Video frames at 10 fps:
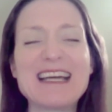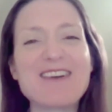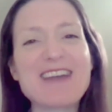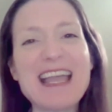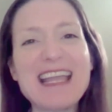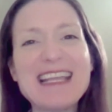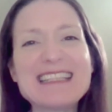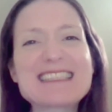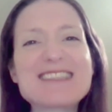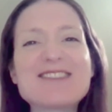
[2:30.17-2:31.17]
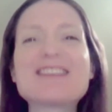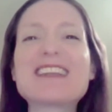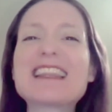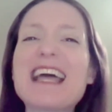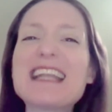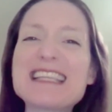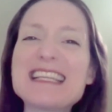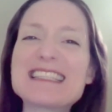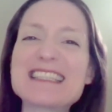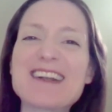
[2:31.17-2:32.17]
Okay, so let's
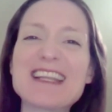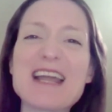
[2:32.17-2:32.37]
get started.